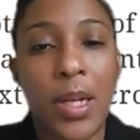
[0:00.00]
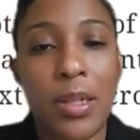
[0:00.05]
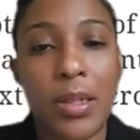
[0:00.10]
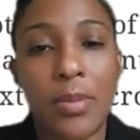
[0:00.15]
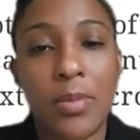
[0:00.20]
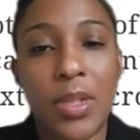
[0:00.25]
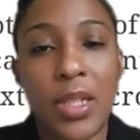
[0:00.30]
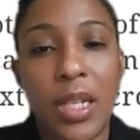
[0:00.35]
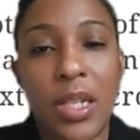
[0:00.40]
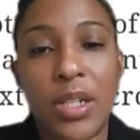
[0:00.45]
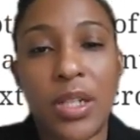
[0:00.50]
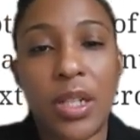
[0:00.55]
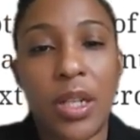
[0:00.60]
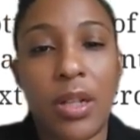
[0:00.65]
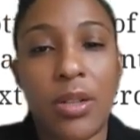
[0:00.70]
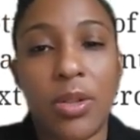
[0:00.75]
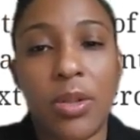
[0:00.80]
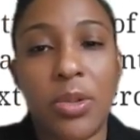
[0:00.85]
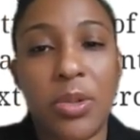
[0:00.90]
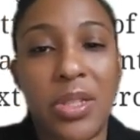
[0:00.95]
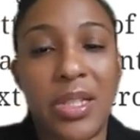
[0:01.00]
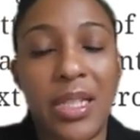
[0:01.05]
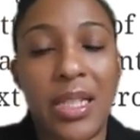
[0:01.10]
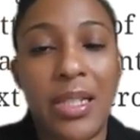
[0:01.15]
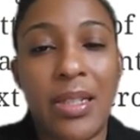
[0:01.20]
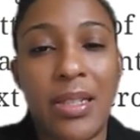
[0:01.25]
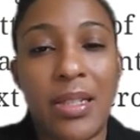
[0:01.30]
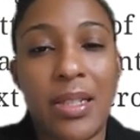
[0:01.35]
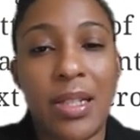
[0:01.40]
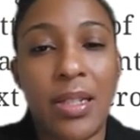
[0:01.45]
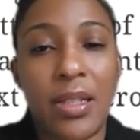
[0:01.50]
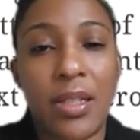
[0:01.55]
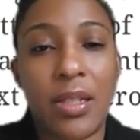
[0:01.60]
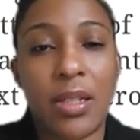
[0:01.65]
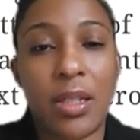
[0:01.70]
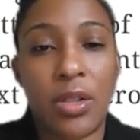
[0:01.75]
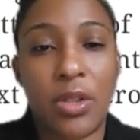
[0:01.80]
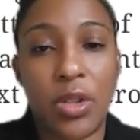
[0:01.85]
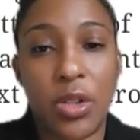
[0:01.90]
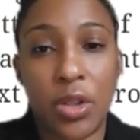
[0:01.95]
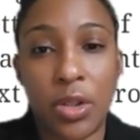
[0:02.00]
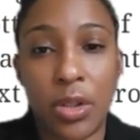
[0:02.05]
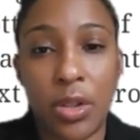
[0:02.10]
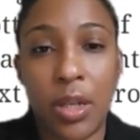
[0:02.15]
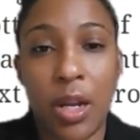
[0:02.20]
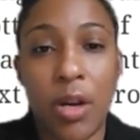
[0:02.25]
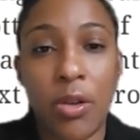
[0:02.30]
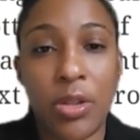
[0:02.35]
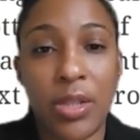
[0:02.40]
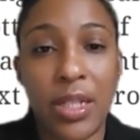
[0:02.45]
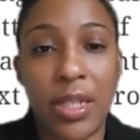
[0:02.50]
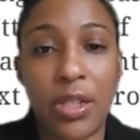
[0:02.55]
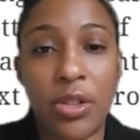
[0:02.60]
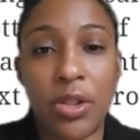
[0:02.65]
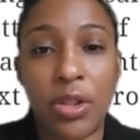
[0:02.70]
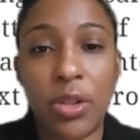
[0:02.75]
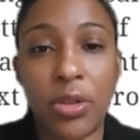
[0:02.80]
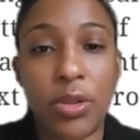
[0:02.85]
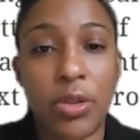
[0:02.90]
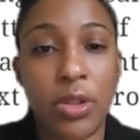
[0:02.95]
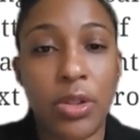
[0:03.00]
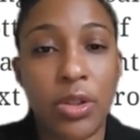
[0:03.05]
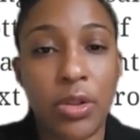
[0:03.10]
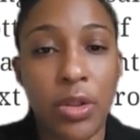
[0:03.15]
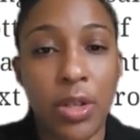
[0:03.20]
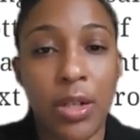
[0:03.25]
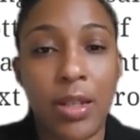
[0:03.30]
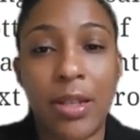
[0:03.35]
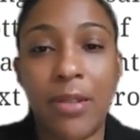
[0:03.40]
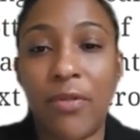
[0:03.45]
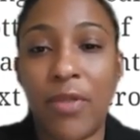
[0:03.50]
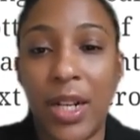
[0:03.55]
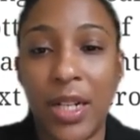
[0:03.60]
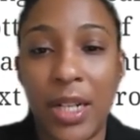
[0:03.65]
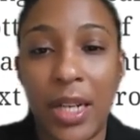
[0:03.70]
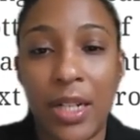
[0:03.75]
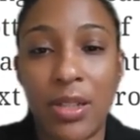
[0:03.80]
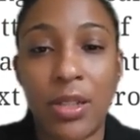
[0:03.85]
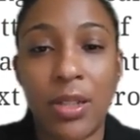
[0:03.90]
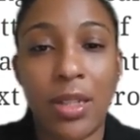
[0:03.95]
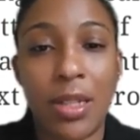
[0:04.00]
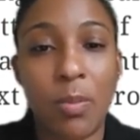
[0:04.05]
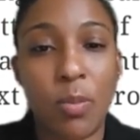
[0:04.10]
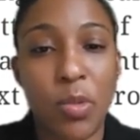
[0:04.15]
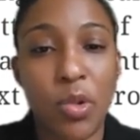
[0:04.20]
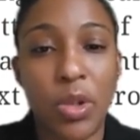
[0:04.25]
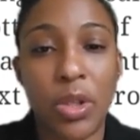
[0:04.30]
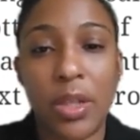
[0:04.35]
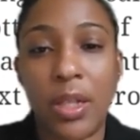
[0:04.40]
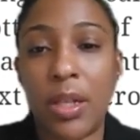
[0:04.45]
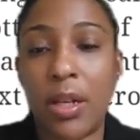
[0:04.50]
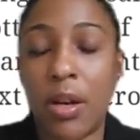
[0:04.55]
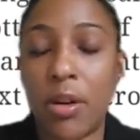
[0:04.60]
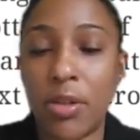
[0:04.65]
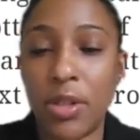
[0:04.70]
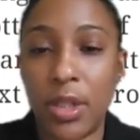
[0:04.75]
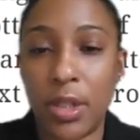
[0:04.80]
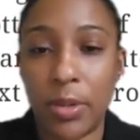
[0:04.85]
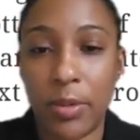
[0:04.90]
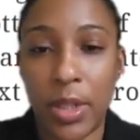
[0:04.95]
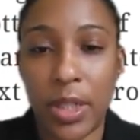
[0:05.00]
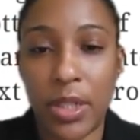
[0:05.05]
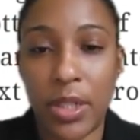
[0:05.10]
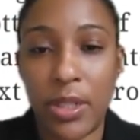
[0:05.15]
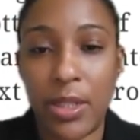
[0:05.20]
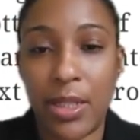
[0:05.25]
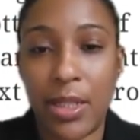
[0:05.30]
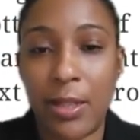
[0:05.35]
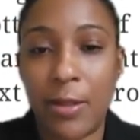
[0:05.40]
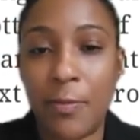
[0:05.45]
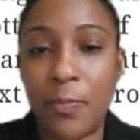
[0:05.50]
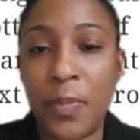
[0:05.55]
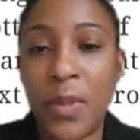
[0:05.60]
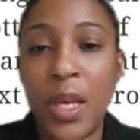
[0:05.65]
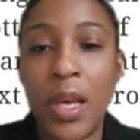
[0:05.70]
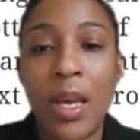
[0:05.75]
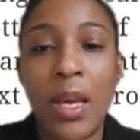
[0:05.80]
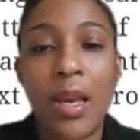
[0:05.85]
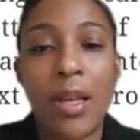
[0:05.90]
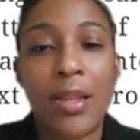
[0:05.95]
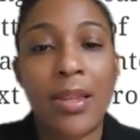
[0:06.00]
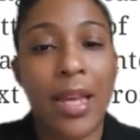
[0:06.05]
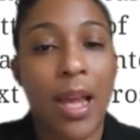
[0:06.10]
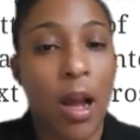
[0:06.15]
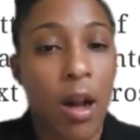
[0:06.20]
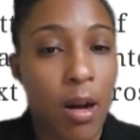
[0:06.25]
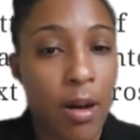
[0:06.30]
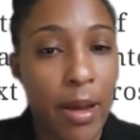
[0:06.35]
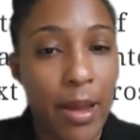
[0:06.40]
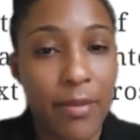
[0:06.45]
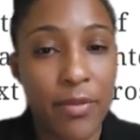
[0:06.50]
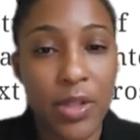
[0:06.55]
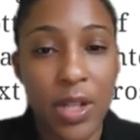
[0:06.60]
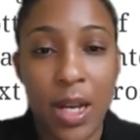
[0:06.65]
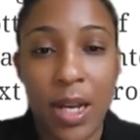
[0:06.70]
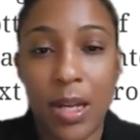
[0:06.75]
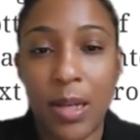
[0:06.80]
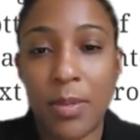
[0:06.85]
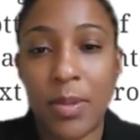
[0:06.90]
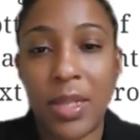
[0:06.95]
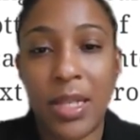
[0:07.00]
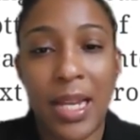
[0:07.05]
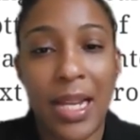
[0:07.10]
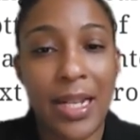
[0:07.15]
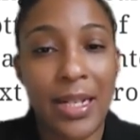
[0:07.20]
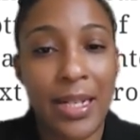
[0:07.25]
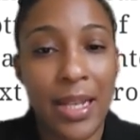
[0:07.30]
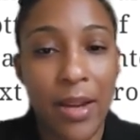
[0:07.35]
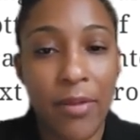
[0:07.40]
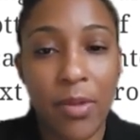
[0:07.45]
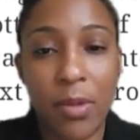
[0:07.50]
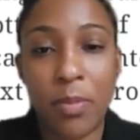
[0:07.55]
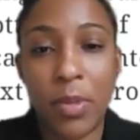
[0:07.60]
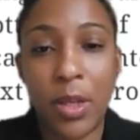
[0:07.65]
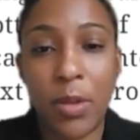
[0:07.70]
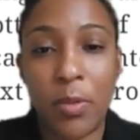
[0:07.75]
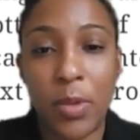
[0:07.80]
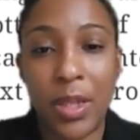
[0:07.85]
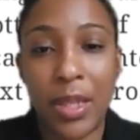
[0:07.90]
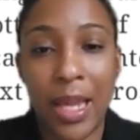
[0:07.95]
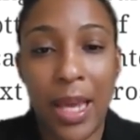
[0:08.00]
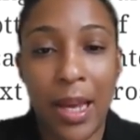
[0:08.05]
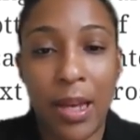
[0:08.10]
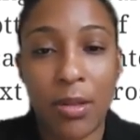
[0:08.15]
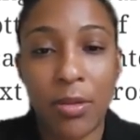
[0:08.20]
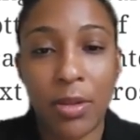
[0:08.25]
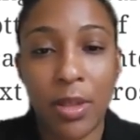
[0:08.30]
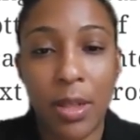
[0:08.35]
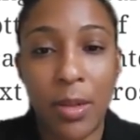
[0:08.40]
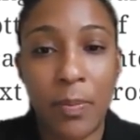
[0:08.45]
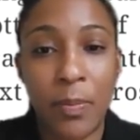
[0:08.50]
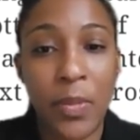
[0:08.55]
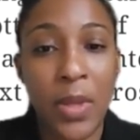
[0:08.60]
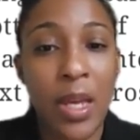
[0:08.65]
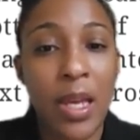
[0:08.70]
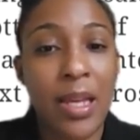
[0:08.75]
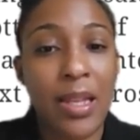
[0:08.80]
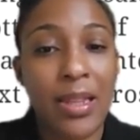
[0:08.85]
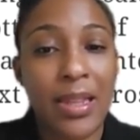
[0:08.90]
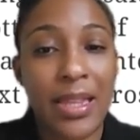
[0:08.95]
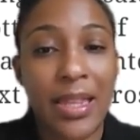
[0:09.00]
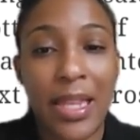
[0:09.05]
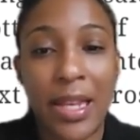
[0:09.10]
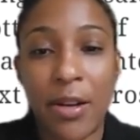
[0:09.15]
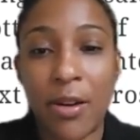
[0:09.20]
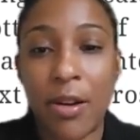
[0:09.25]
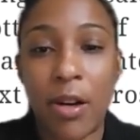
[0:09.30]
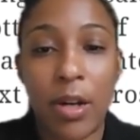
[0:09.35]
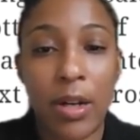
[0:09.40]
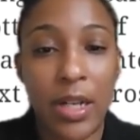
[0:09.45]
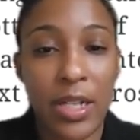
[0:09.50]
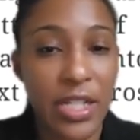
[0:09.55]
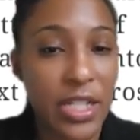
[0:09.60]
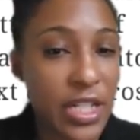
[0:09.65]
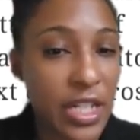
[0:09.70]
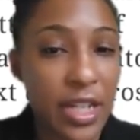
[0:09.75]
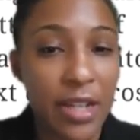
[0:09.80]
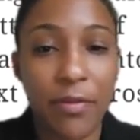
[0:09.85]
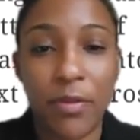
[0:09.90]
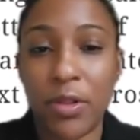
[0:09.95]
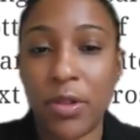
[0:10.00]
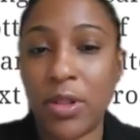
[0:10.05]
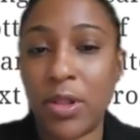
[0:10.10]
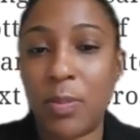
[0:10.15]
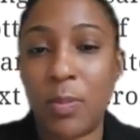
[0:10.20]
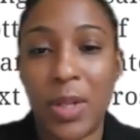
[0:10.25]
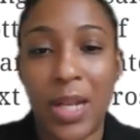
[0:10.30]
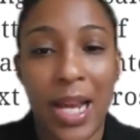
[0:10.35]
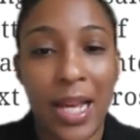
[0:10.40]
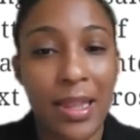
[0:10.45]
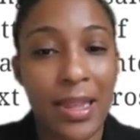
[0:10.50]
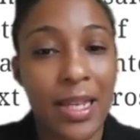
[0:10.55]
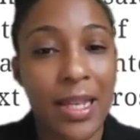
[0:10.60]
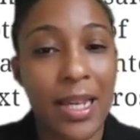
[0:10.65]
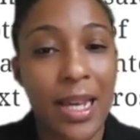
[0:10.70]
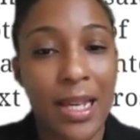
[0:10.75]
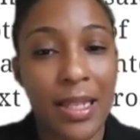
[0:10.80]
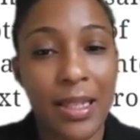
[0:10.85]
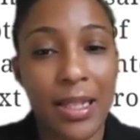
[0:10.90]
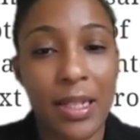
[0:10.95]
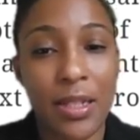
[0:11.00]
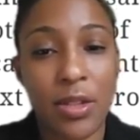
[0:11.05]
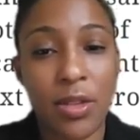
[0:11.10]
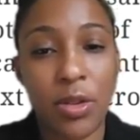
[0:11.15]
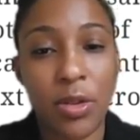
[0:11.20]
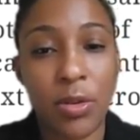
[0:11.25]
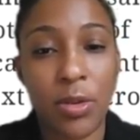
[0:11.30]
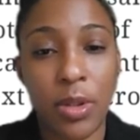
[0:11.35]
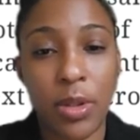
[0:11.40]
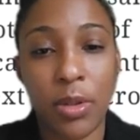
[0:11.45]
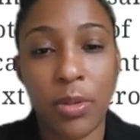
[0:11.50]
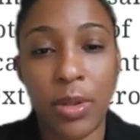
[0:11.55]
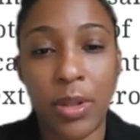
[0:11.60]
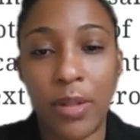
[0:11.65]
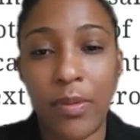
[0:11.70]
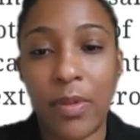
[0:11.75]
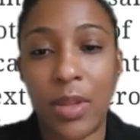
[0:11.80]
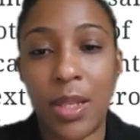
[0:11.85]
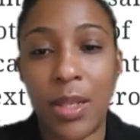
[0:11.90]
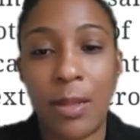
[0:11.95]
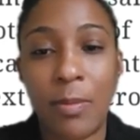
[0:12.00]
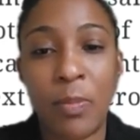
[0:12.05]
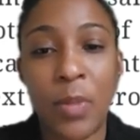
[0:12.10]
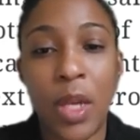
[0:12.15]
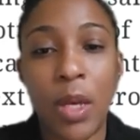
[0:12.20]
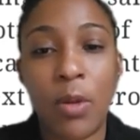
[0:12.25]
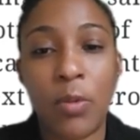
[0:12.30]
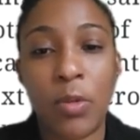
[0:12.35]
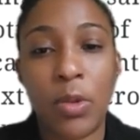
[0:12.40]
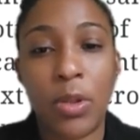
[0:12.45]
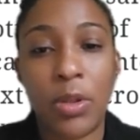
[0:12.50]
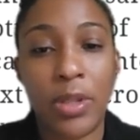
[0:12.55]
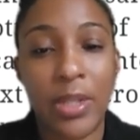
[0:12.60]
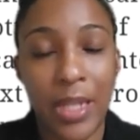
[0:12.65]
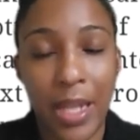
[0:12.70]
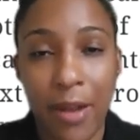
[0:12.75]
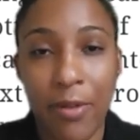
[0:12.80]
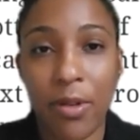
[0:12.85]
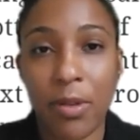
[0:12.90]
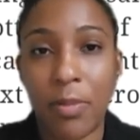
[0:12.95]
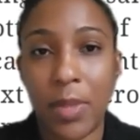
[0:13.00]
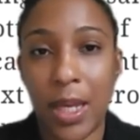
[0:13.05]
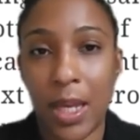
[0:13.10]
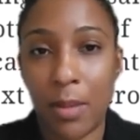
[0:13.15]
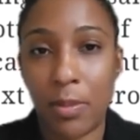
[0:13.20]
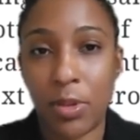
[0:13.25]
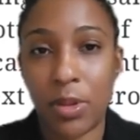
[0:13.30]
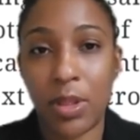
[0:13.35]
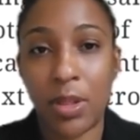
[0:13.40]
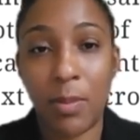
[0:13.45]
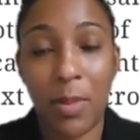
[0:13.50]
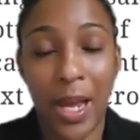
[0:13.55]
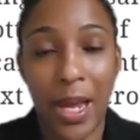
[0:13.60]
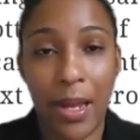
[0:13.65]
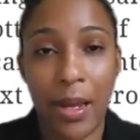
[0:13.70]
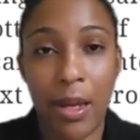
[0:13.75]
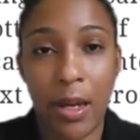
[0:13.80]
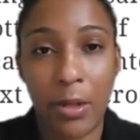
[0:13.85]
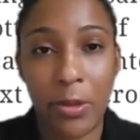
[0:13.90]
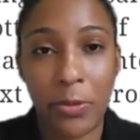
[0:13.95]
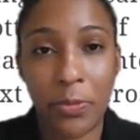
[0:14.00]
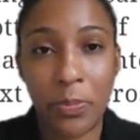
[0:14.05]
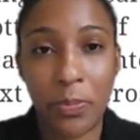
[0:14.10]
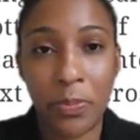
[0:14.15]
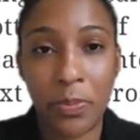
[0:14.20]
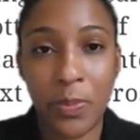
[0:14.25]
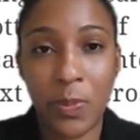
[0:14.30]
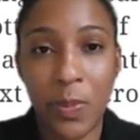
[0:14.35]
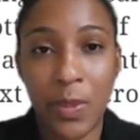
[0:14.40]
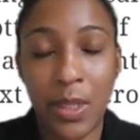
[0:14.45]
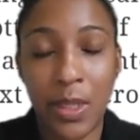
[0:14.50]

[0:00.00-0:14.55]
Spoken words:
Putnam says she also sees her six children struggling financially more than her generation did. They all have jobs and never been without them. They're achievers, but I think at least two or three of them will never be able to buy a home.